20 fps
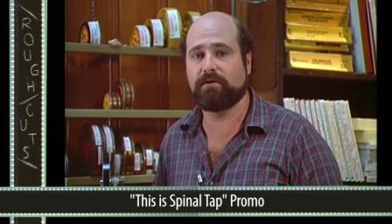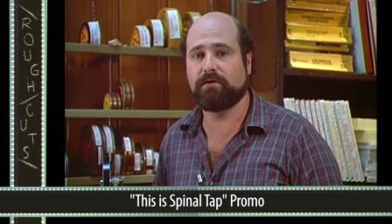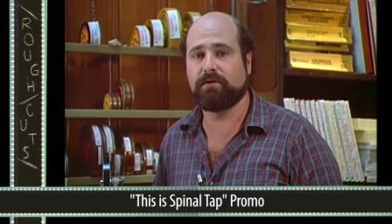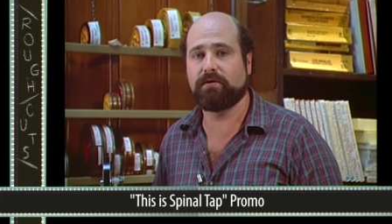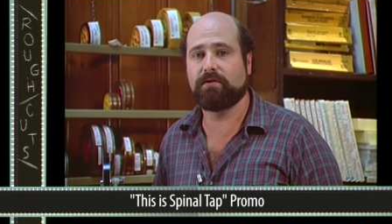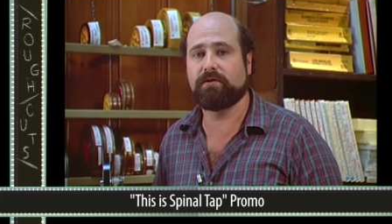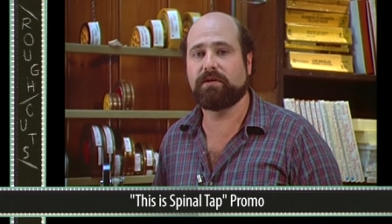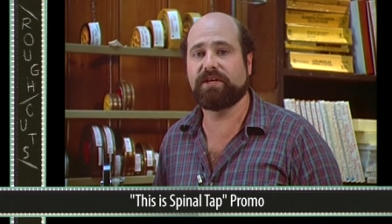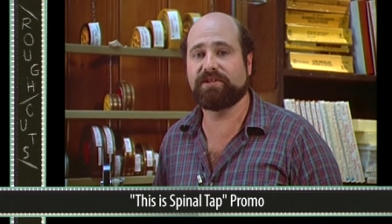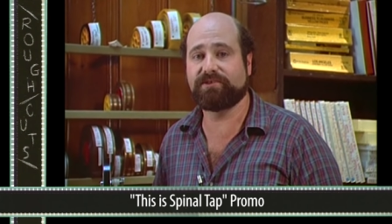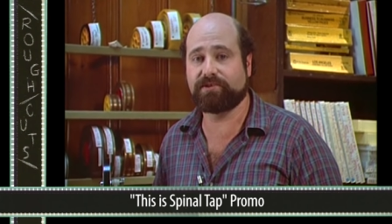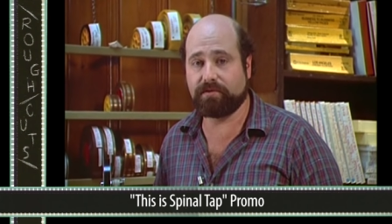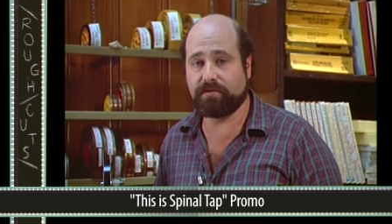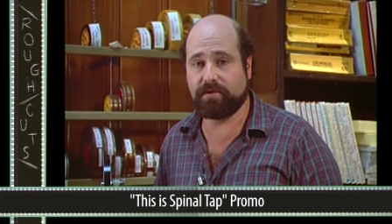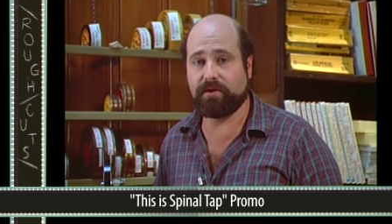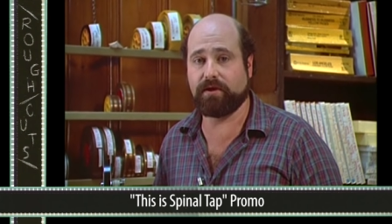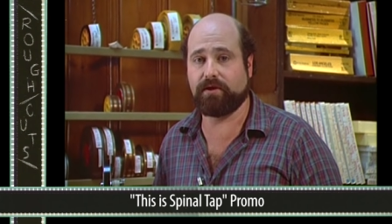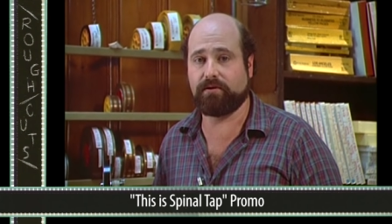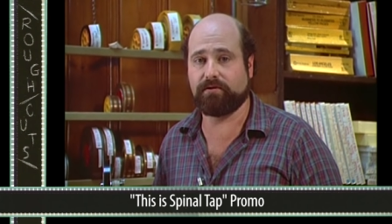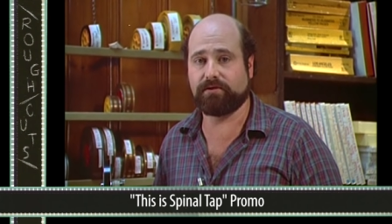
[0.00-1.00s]
to get this
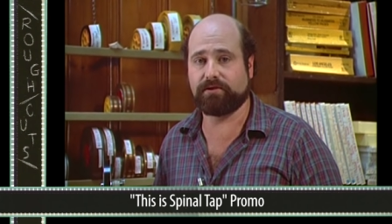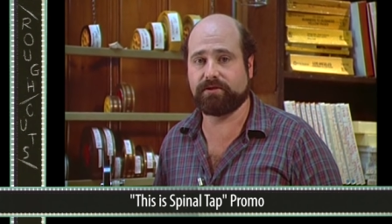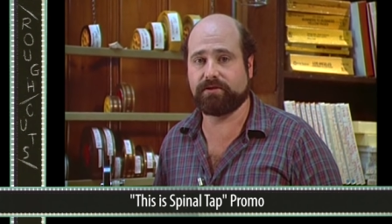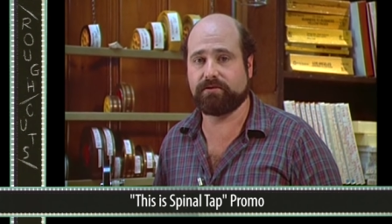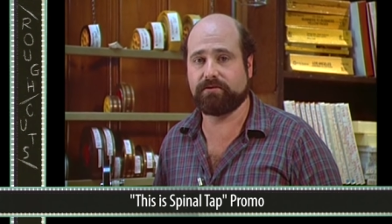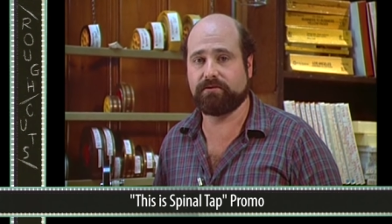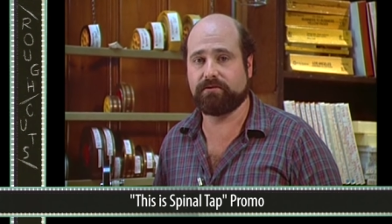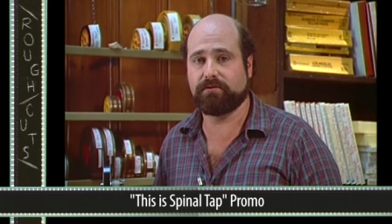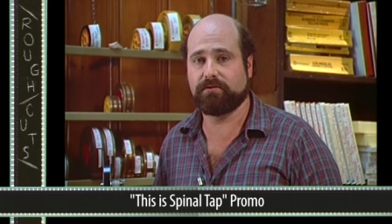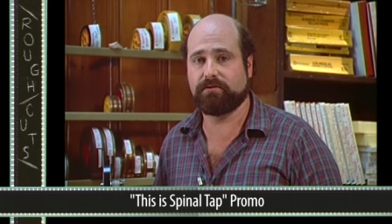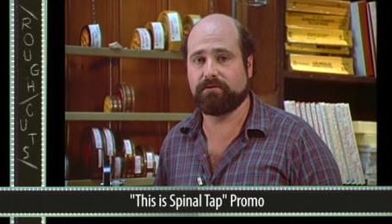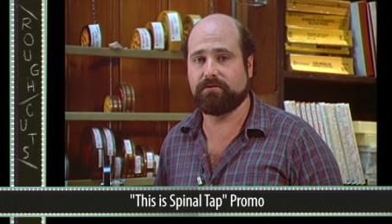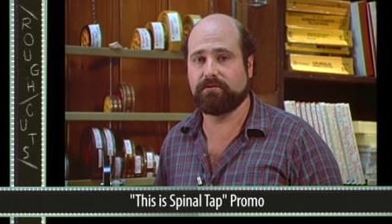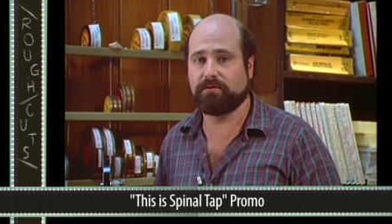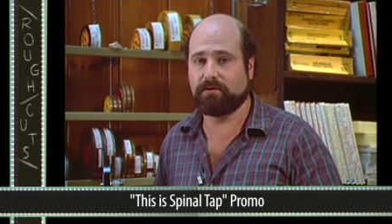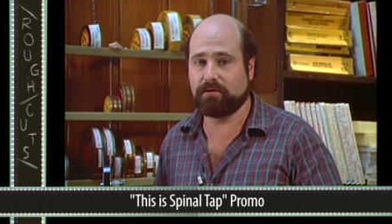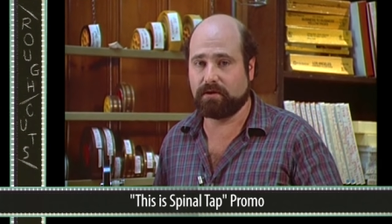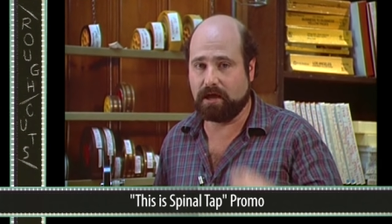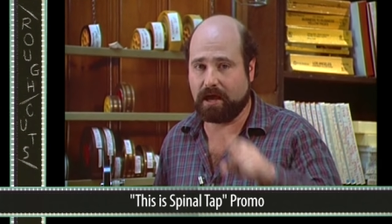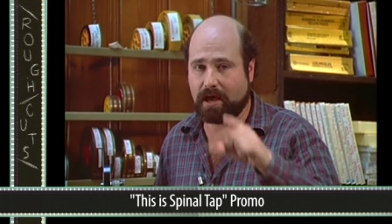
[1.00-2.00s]
project off the ground on
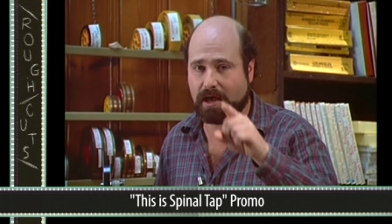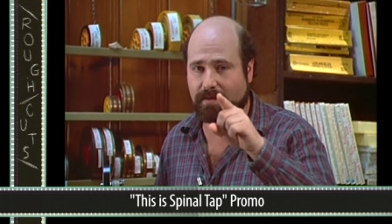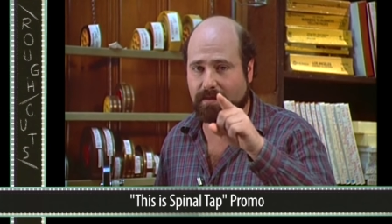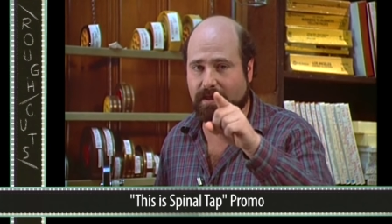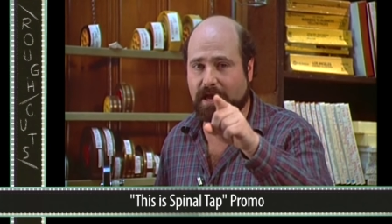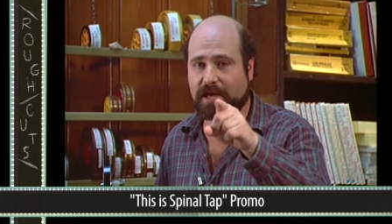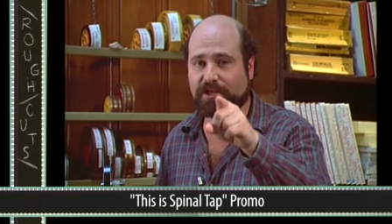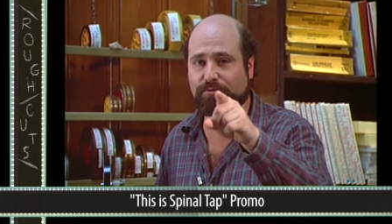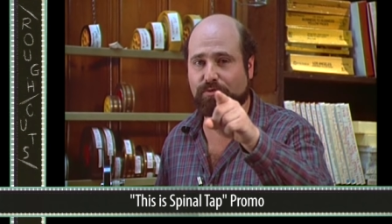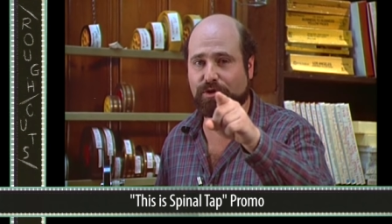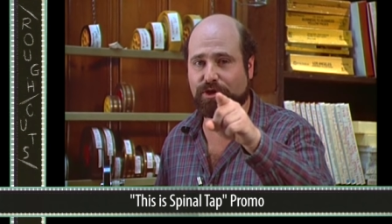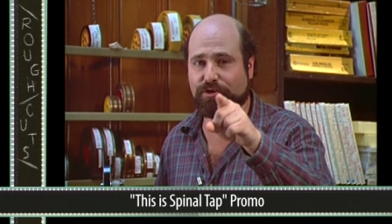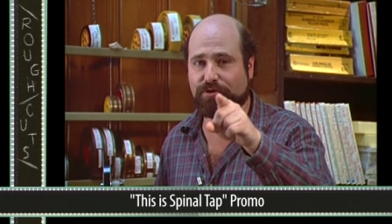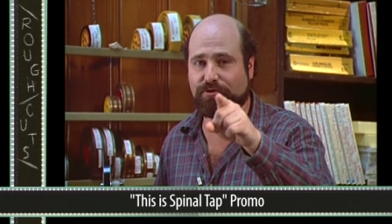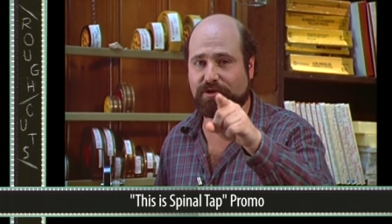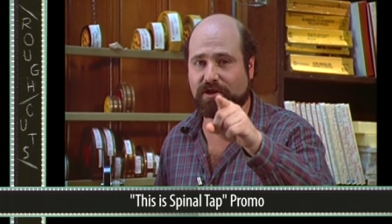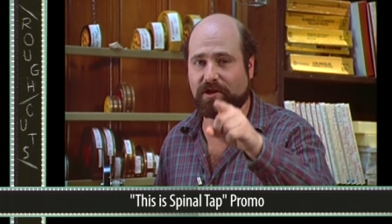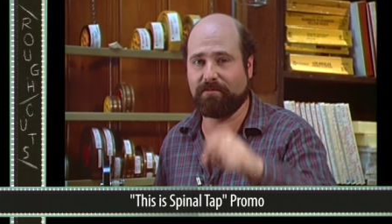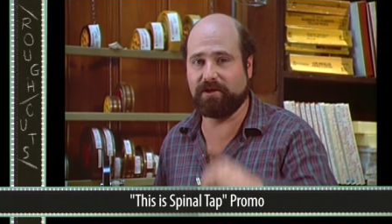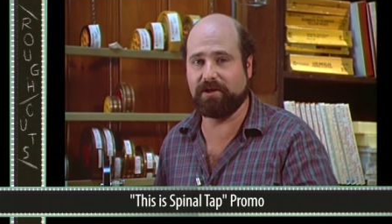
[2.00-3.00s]
his reputation
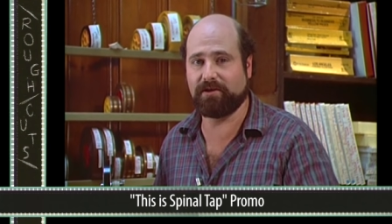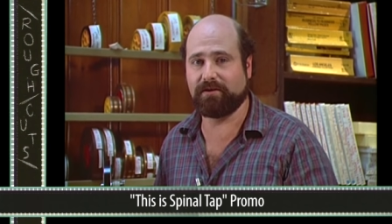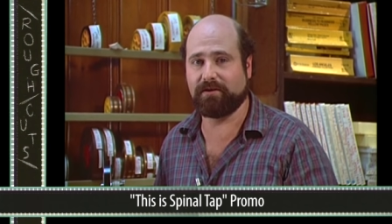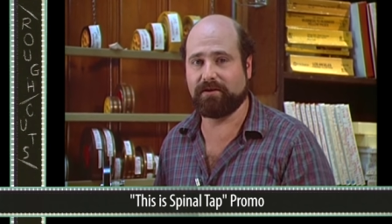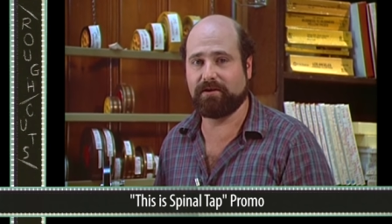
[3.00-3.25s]
alone.